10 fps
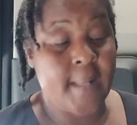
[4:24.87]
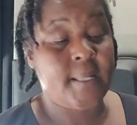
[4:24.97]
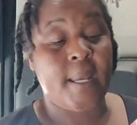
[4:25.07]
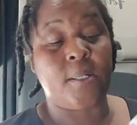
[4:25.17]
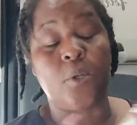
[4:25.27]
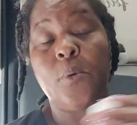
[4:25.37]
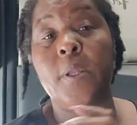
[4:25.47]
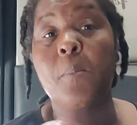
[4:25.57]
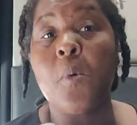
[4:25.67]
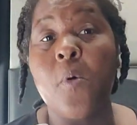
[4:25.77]
I take two
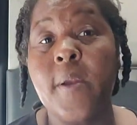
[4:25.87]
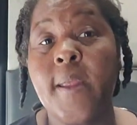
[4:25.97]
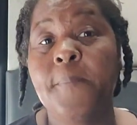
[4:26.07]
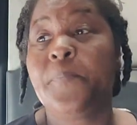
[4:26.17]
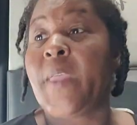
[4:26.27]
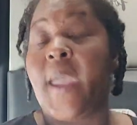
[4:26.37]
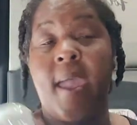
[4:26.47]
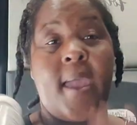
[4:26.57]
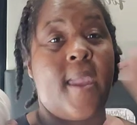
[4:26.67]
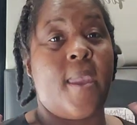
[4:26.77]
in the morning
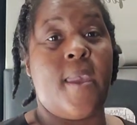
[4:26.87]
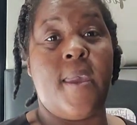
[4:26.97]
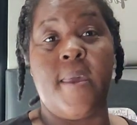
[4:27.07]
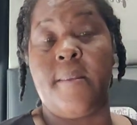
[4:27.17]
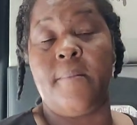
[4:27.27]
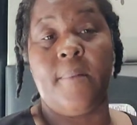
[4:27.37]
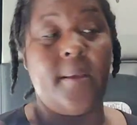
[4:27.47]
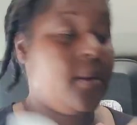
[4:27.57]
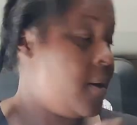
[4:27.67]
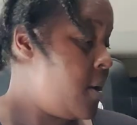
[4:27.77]
and
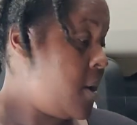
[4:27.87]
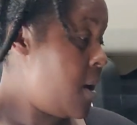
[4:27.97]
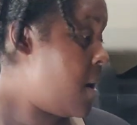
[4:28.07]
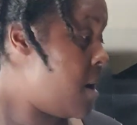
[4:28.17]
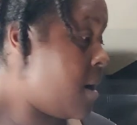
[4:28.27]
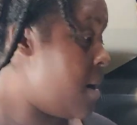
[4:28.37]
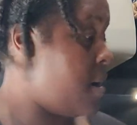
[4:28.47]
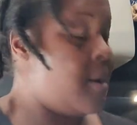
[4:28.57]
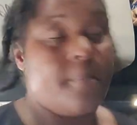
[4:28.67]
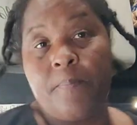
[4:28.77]

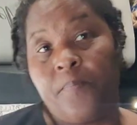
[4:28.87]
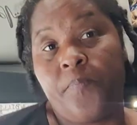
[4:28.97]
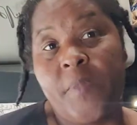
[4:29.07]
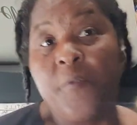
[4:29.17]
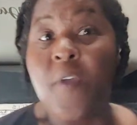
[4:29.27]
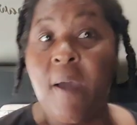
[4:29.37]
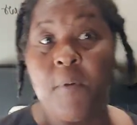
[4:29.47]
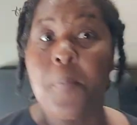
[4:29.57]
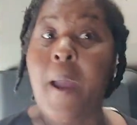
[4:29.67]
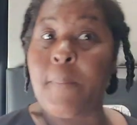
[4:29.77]
um, if you
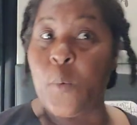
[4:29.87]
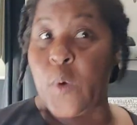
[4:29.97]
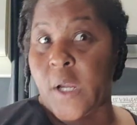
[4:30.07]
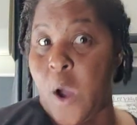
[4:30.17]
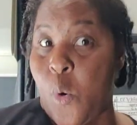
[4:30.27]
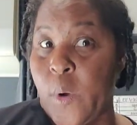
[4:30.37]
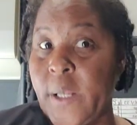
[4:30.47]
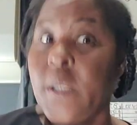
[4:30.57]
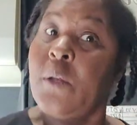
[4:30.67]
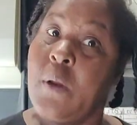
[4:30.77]
have a problem with
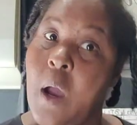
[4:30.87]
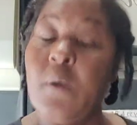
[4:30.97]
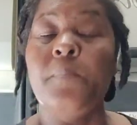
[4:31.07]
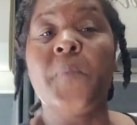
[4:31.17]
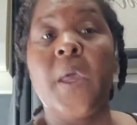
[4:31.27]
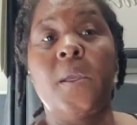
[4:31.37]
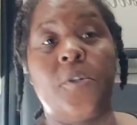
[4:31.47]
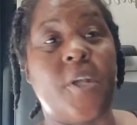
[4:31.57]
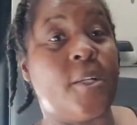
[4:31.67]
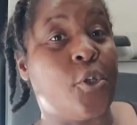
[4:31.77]
going, you know,
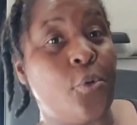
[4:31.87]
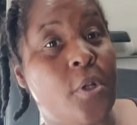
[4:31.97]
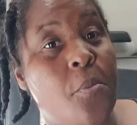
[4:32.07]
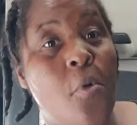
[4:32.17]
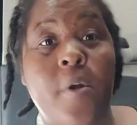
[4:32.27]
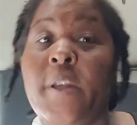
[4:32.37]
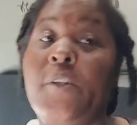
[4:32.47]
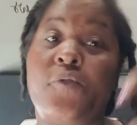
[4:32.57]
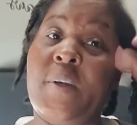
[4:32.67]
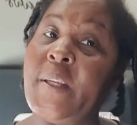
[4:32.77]
you take two in the
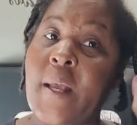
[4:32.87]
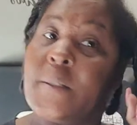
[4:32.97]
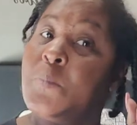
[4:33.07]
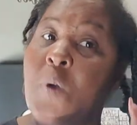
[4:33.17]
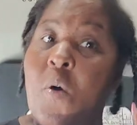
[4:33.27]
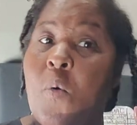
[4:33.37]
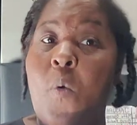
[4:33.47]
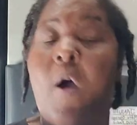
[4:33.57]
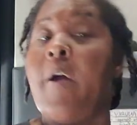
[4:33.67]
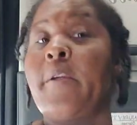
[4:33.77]
morning, drink down some cold
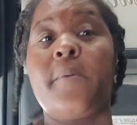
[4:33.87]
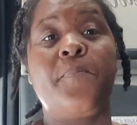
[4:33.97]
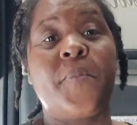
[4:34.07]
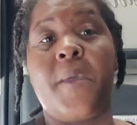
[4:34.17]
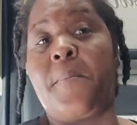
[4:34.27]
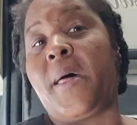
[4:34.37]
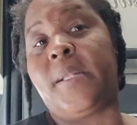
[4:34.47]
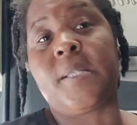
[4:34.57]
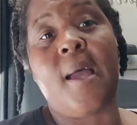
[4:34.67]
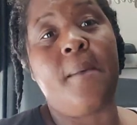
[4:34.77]
water, and by
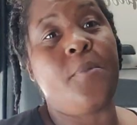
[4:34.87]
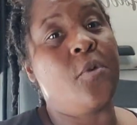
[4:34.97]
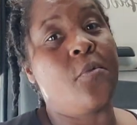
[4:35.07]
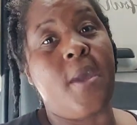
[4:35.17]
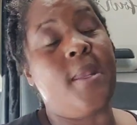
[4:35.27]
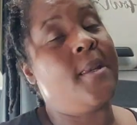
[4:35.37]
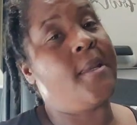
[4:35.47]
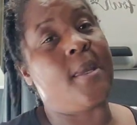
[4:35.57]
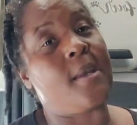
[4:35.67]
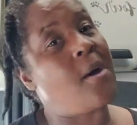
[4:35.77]
the time you're ready
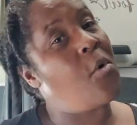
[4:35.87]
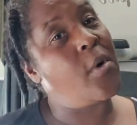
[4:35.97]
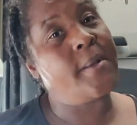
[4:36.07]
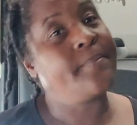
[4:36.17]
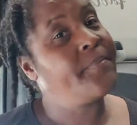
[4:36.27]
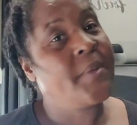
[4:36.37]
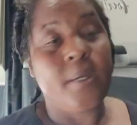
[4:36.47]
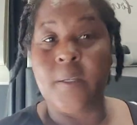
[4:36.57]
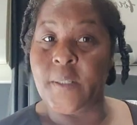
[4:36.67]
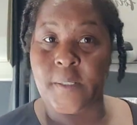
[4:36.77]
to get going,
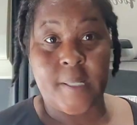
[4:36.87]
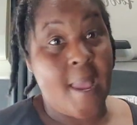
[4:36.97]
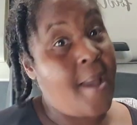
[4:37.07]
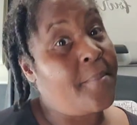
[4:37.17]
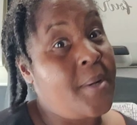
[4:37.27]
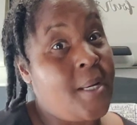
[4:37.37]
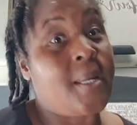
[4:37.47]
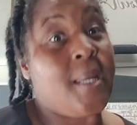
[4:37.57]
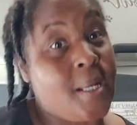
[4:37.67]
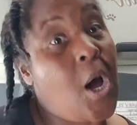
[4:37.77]
it's time to
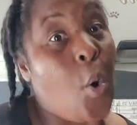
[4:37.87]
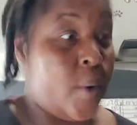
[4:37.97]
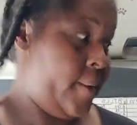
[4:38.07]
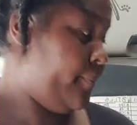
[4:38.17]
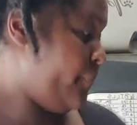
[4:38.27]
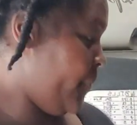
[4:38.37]
get going,